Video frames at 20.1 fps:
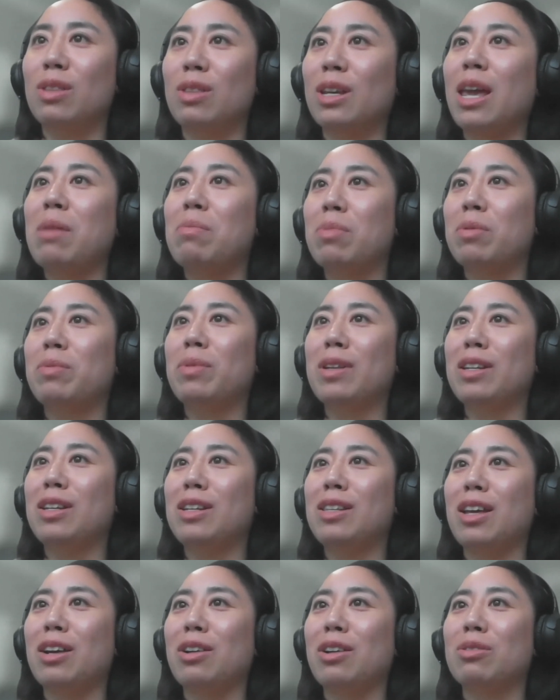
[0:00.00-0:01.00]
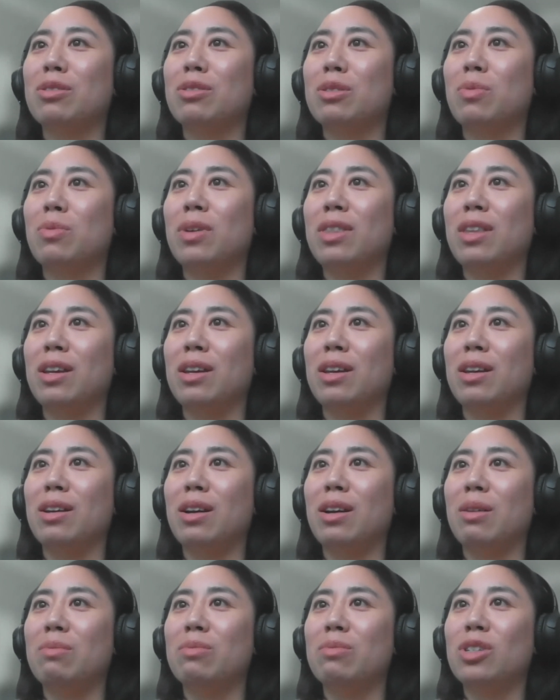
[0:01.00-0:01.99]
capability that goes with it,
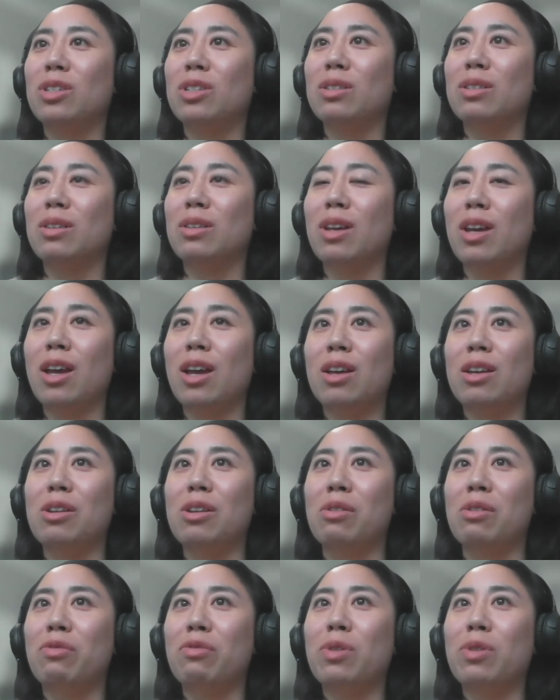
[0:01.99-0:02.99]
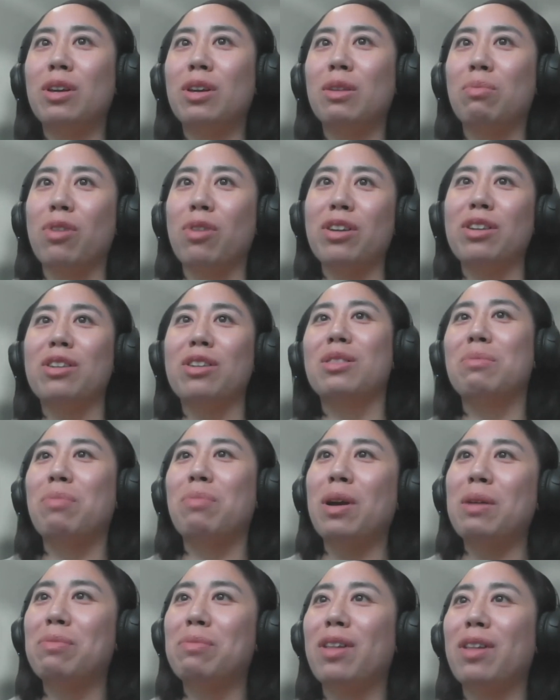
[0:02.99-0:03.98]
just if we could broaden the
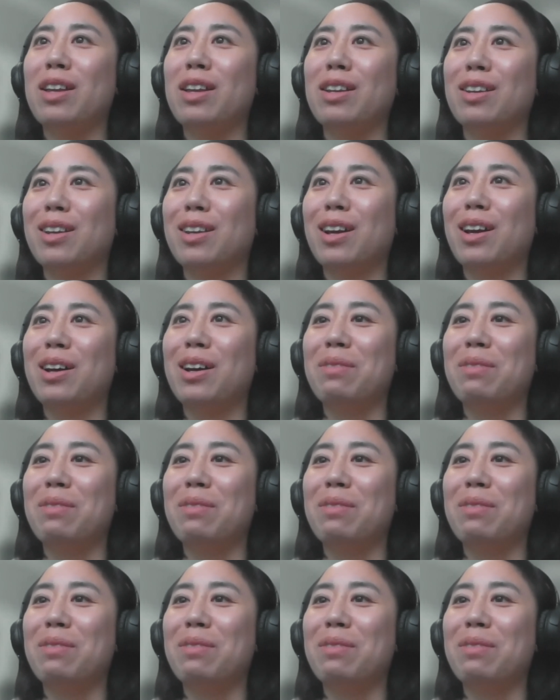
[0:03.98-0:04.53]
pipeline,